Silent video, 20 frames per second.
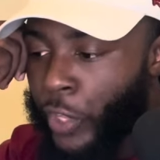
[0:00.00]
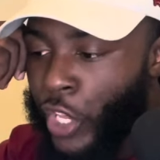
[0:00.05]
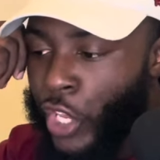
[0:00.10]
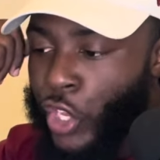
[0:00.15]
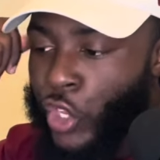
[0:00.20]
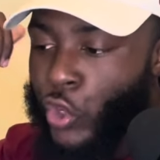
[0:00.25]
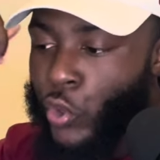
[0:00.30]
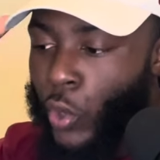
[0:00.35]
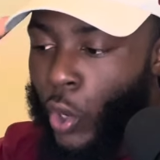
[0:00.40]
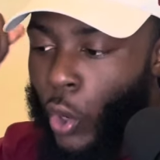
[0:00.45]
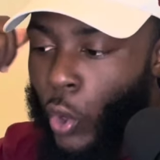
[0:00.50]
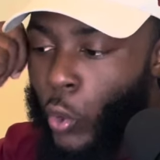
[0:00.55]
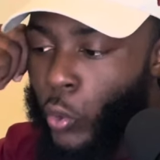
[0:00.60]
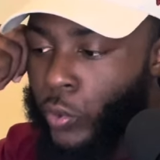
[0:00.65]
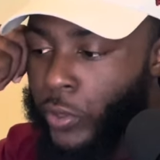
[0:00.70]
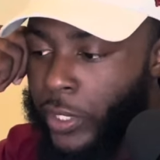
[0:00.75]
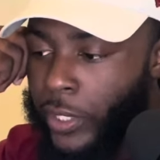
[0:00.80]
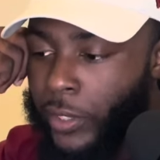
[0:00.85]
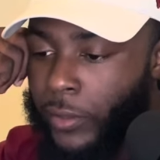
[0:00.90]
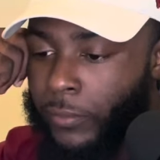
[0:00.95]
You
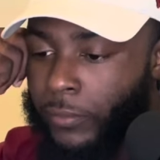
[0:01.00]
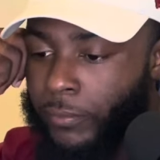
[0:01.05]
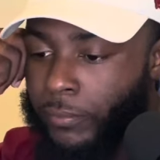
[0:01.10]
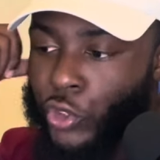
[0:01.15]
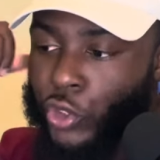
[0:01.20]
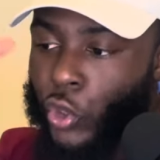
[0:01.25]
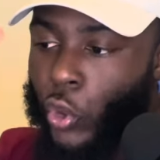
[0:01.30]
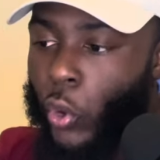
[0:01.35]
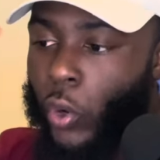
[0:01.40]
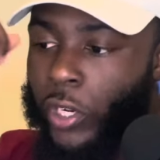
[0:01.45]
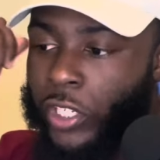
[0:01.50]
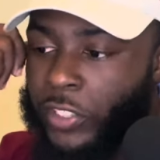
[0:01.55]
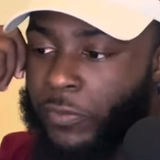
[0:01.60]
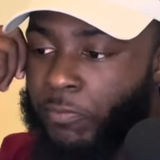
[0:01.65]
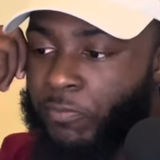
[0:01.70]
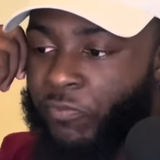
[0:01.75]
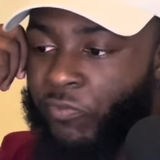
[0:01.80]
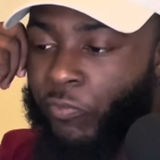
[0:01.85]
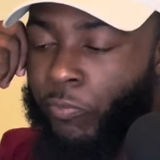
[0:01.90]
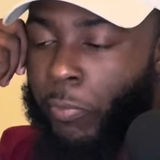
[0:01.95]
hold them scoreless
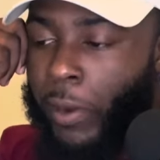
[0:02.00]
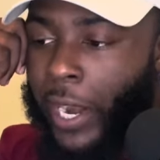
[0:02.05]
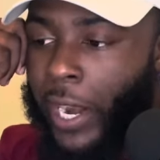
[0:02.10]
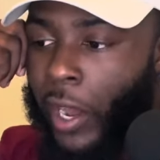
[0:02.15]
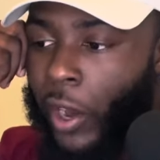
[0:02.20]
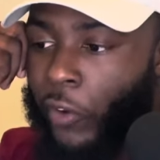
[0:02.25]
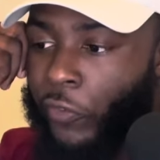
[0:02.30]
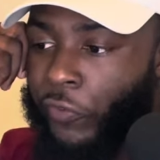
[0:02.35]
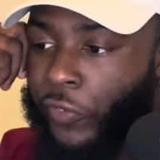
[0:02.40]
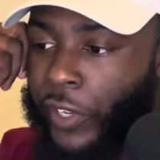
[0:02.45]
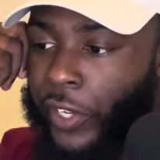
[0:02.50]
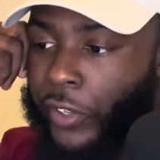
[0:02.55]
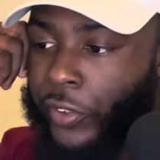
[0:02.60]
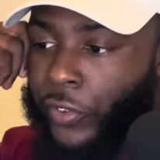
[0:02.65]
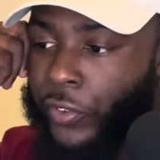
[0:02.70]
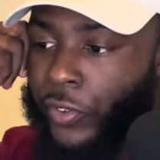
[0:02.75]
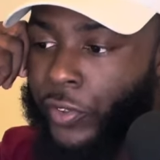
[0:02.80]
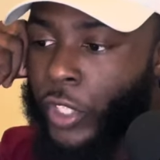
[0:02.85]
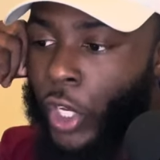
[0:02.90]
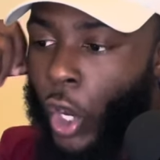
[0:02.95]
by the
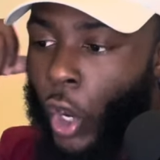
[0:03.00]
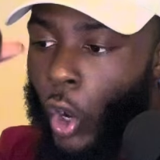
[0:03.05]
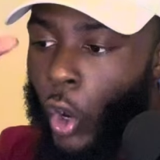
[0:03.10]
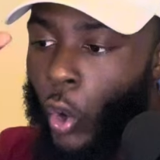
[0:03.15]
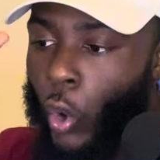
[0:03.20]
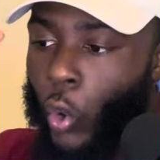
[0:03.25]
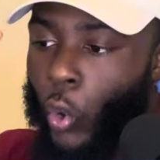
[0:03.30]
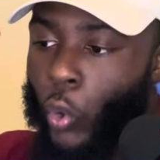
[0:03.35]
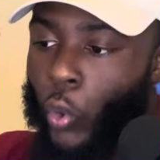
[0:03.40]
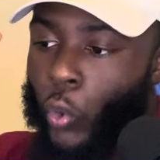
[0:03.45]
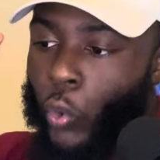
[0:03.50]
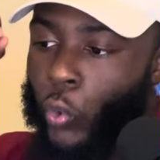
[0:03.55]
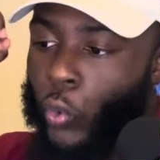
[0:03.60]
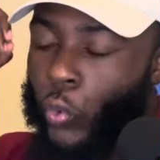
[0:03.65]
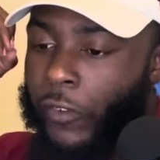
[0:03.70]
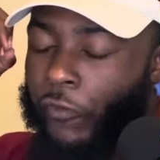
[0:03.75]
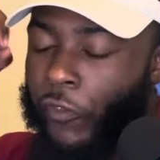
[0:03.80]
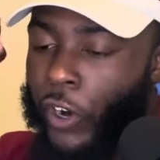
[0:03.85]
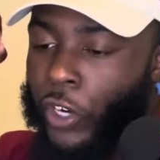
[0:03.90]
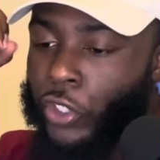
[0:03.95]
offense the whole
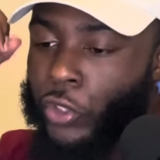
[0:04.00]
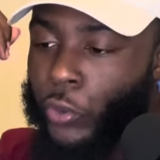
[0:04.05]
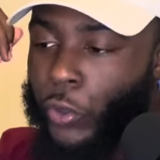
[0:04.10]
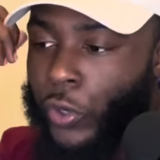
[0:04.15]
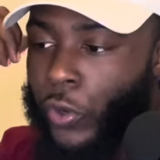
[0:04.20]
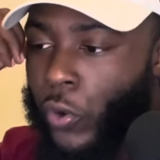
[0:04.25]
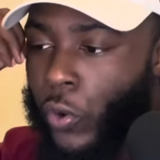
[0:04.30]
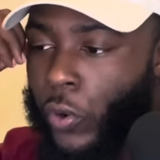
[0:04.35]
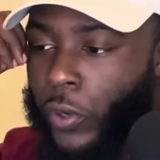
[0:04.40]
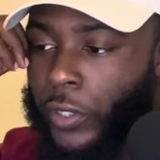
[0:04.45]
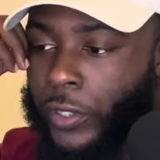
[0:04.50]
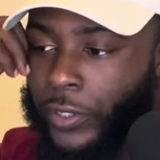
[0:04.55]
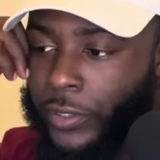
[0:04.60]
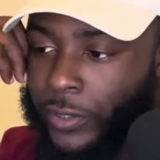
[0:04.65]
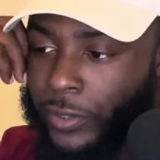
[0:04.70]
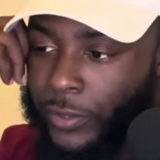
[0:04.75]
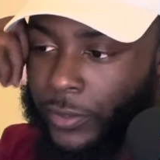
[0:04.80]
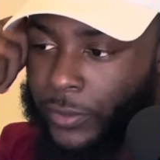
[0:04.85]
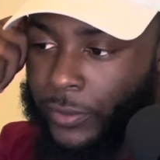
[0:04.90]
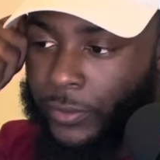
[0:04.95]
first three
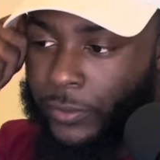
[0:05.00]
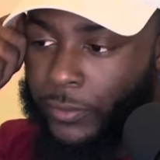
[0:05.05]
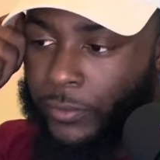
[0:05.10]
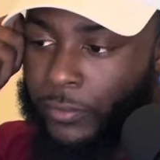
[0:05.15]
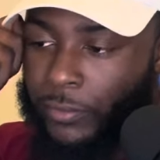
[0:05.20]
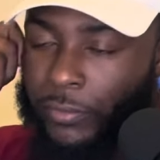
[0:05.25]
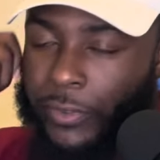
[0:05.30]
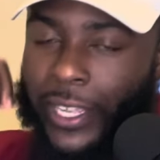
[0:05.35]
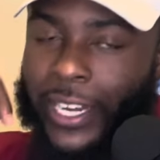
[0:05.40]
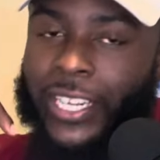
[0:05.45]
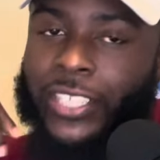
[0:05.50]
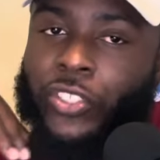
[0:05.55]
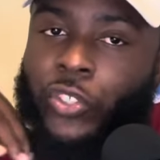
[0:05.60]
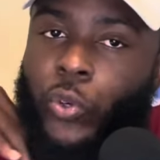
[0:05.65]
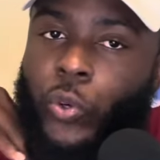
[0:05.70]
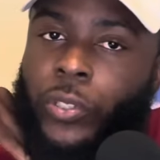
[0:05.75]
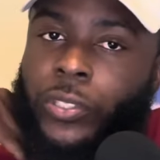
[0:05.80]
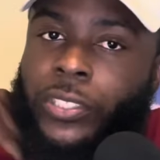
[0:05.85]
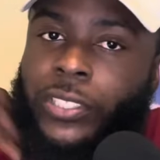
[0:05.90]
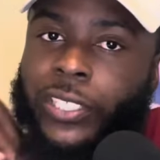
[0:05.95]
quarters. They didn't
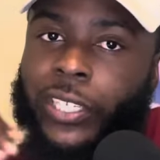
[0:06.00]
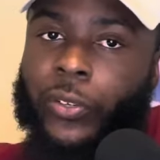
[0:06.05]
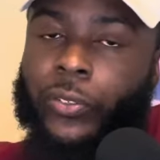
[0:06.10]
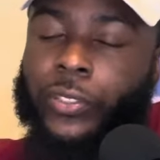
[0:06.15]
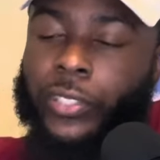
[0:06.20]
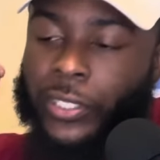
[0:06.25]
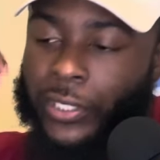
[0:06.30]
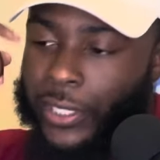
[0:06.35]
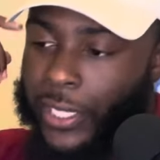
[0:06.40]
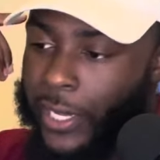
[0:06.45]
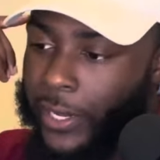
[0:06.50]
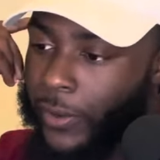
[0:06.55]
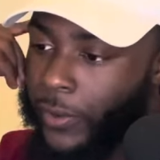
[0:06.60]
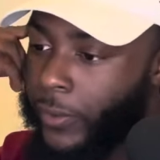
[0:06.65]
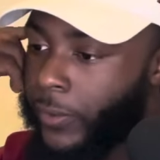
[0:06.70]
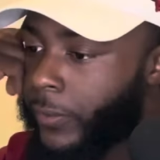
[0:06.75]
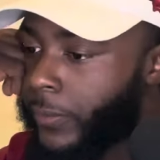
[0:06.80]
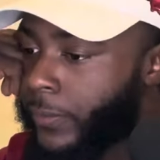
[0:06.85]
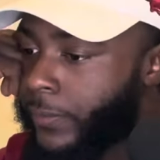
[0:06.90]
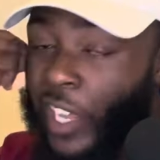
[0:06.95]
score a single touchdown.
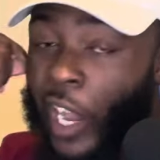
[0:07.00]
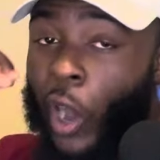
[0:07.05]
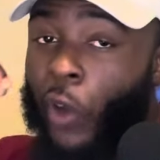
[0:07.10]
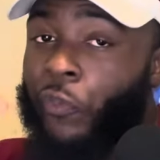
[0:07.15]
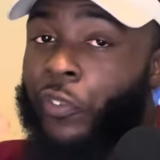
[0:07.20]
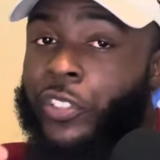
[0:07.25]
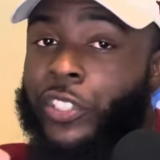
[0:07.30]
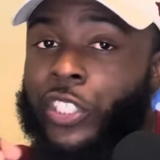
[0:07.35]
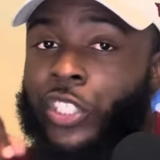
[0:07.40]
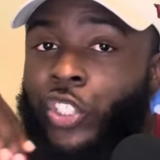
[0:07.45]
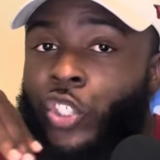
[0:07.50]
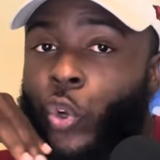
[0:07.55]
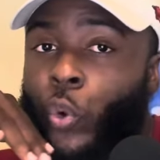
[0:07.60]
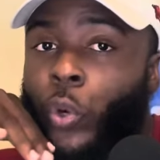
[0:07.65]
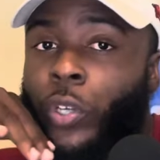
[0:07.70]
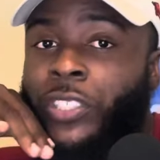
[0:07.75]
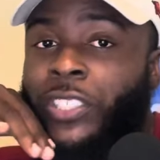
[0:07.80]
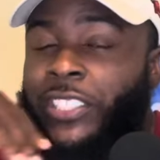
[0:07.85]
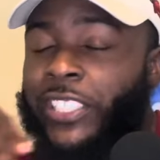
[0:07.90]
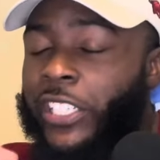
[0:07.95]
Offense didn't
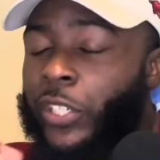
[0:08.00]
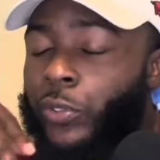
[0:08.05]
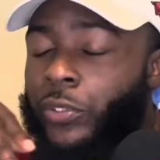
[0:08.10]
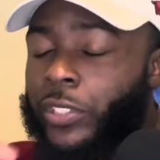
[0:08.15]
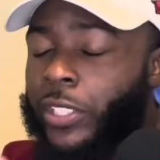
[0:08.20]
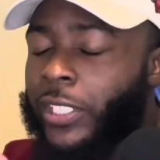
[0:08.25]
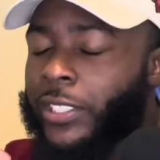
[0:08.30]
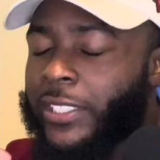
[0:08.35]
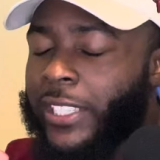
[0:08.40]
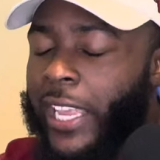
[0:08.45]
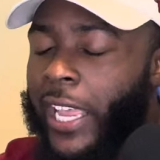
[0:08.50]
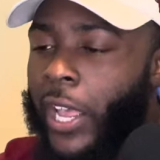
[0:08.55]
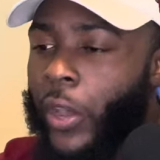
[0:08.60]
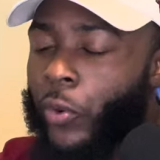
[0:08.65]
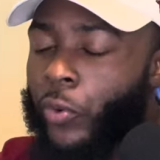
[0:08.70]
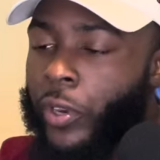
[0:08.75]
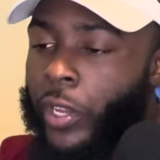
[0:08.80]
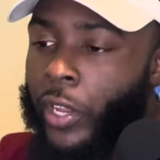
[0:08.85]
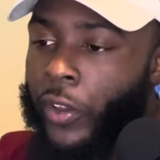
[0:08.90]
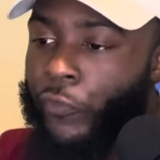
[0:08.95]
score a single
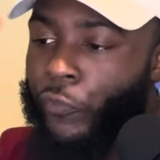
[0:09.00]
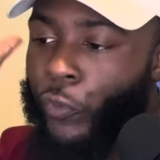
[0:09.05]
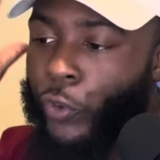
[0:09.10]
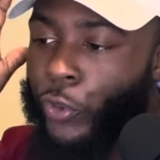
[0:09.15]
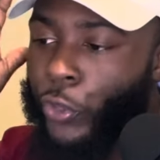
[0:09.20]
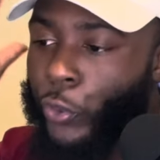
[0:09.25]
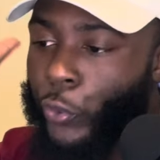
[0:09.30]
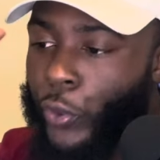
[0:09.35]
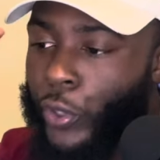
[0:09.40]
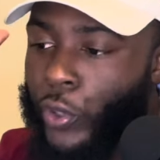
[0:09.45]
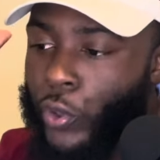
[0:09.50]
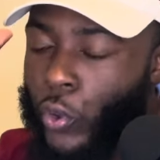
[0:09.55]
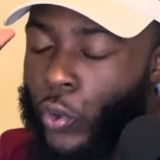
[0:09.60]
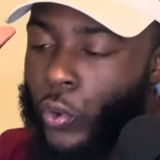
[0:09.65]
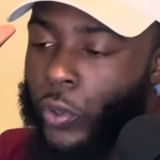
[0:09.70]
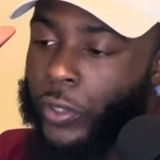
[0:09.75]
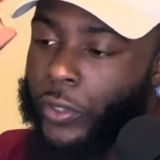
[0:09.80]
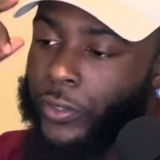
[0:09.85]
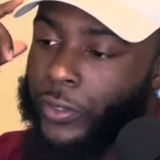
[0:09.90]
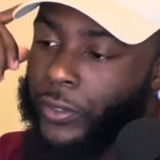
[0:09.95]
touchdown for three
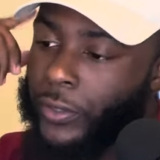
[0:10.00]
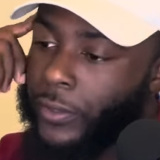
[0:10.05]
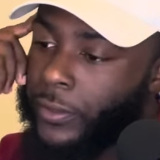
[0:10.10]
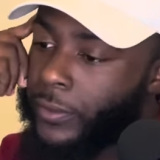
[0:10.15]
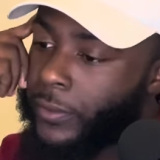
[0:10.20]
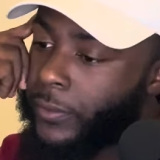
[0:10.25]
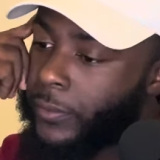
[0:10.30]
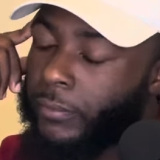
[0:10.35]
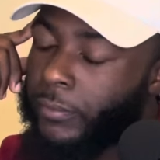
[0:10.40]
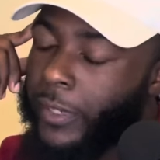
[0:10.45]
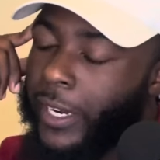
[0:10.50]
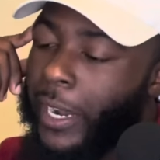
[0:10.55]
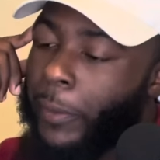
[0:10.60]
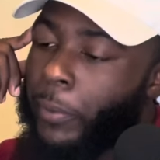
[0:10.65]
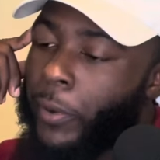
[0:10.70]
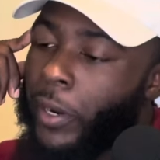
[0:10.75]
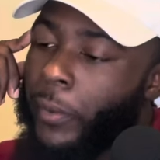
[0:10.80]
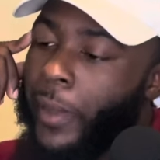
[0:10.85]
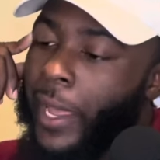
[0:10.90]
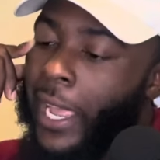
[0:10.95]
quarters. But then they
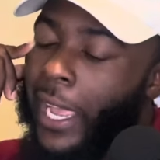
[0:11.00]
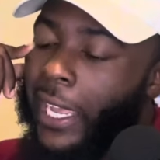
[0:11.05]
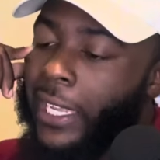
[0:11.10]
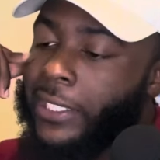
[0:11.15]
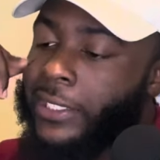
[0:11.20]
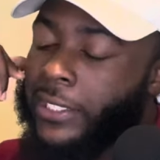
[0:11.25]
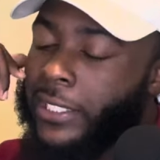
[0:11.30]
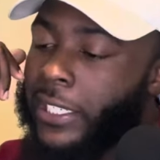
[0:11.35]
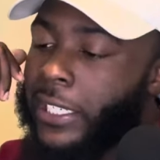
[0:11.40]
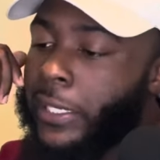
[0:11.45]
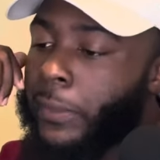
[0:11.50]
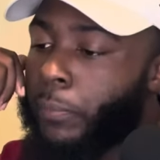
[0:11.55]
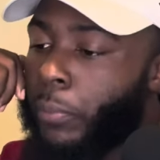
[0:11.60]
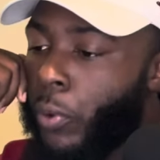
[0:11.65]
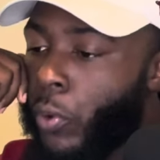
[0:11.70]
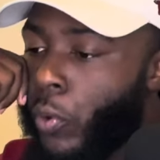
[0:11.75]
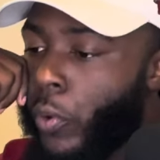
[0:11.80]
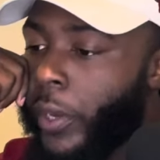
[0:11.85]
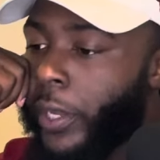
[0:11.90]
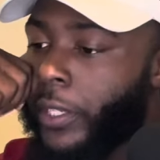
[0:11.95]
put up 18
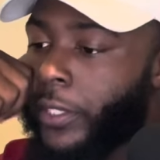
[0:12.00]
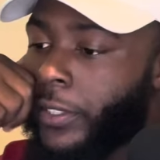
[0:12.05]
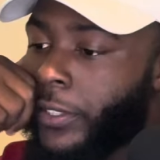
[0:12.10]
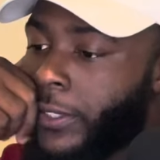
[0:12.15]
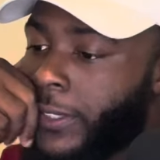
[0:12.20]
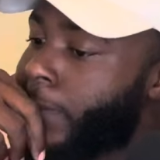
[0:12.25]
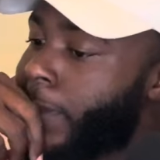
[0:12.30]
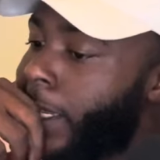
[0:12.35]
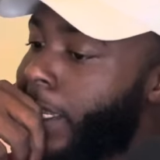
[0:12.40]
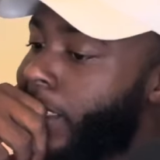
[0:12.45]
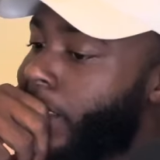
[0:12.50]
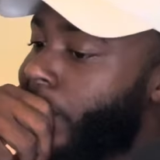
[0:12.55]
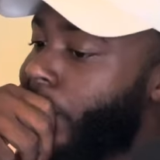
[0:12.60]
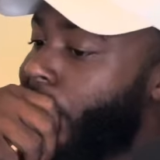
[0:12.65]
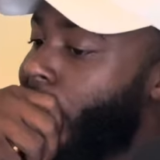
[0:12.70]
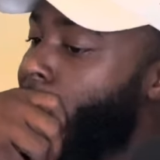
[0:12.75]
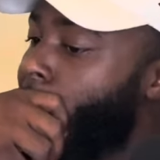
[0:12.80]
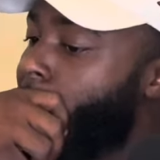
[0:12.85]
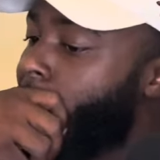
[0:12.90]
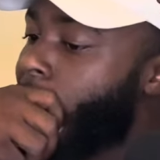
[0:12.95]
points in the
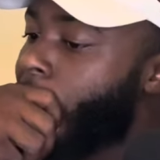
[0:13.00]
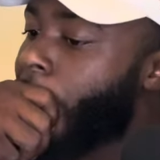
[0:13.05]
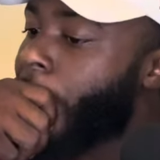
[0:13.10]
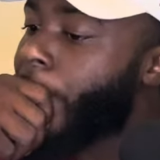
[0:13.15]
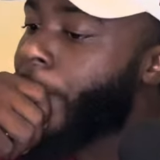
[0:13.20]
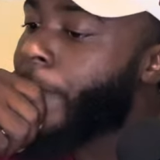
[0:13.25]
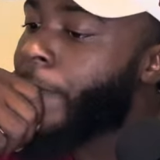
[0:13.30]
fourth.